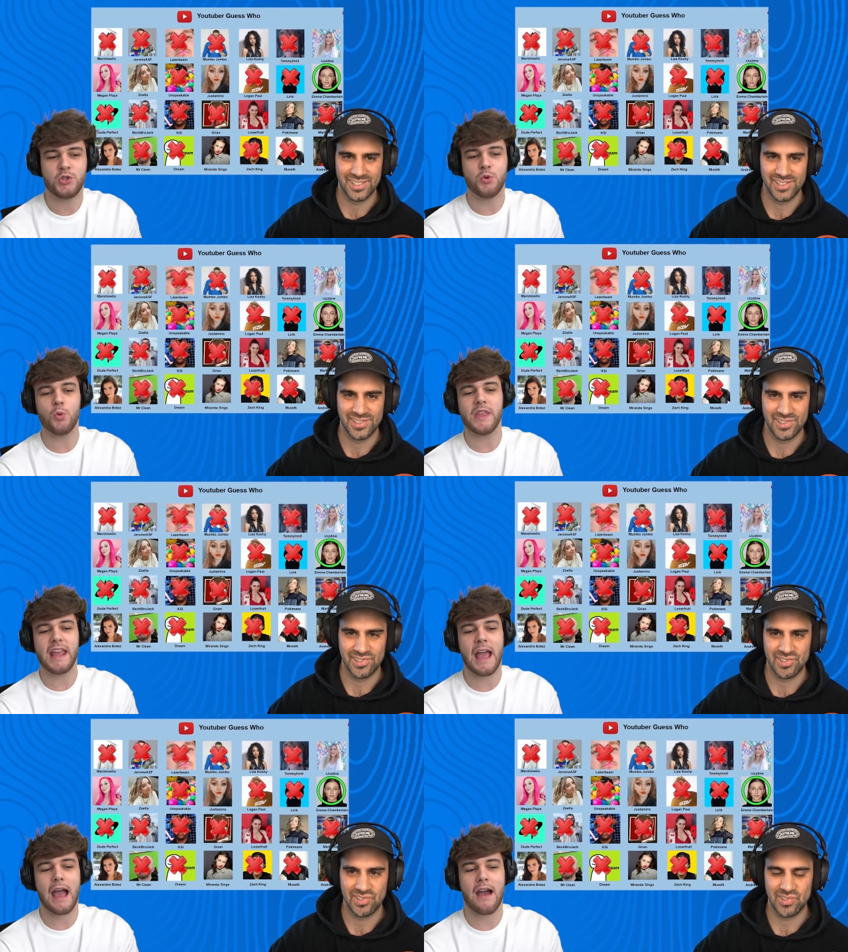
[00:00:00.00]
Speaker 1: do
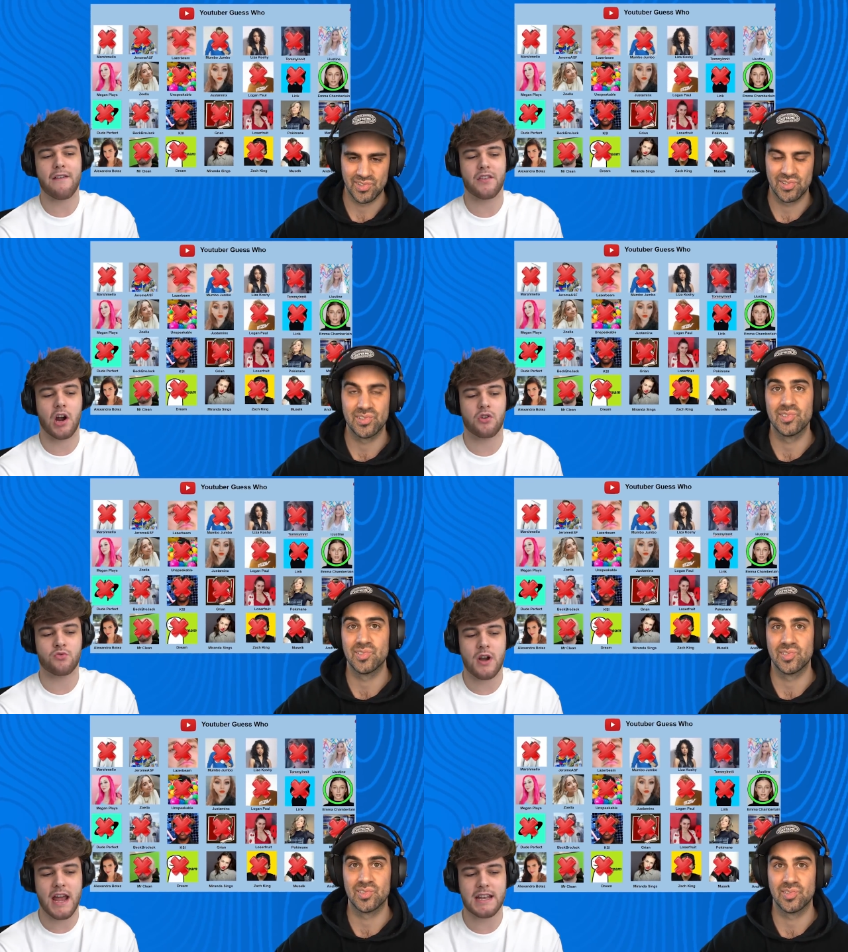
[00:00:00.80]
they have
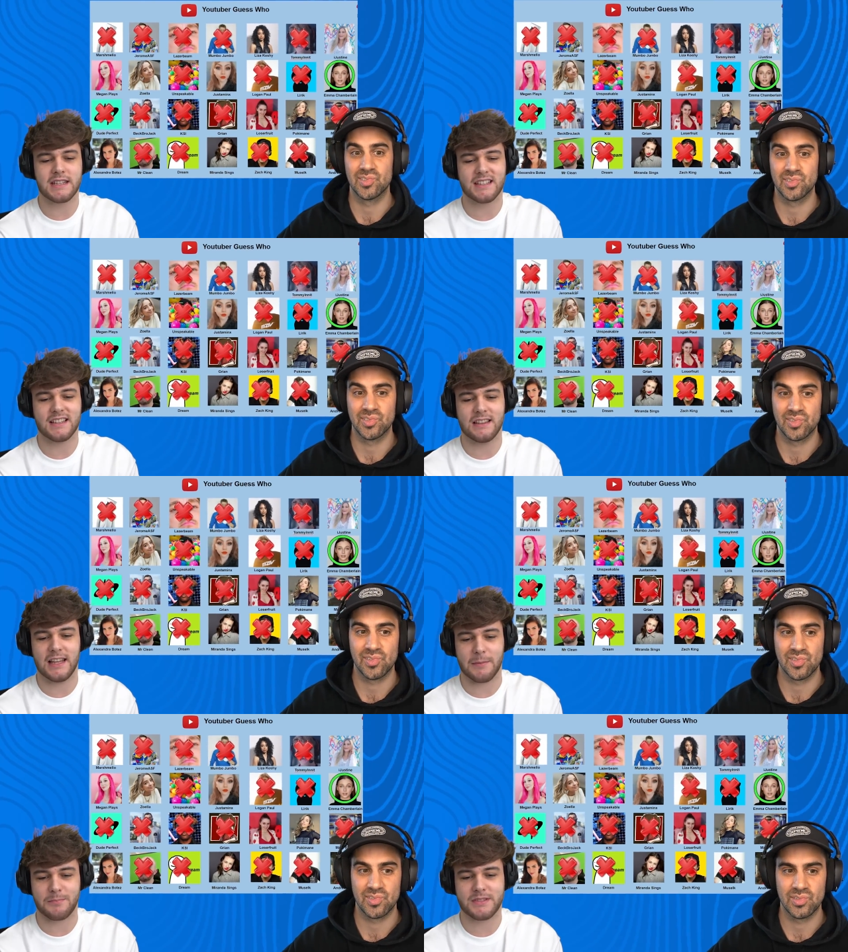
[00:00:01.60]
red
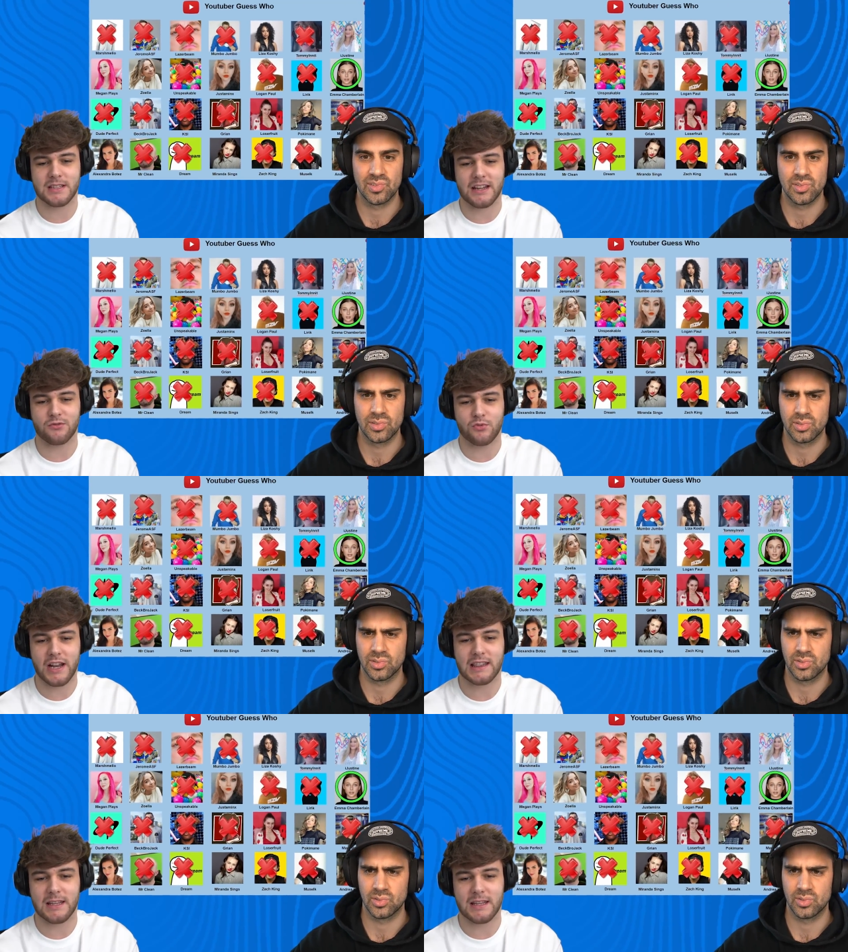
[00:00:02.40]
lips, like red